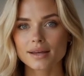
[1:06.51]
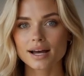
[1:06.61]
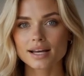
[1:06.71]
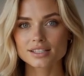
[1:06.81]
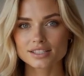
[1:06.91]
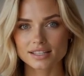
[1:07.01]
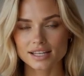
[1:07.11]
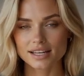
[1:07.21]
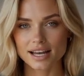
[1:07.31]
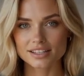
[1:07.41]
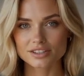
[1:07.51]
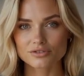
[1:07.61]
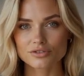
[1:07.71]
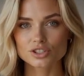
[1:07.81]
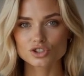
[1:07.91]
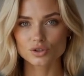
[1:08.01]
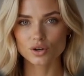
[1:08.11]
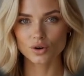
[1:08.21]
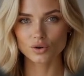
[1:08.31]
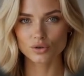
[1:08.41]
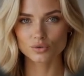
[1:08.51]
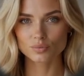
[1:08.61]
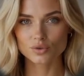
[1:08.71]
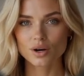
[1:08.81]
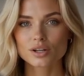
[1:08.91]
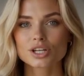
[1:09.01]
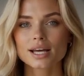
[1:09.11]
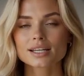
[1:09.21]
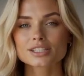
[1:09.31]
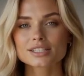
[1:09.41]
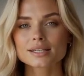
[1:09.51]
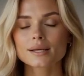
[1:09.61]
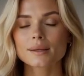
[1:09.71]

and it has a feature called Projects.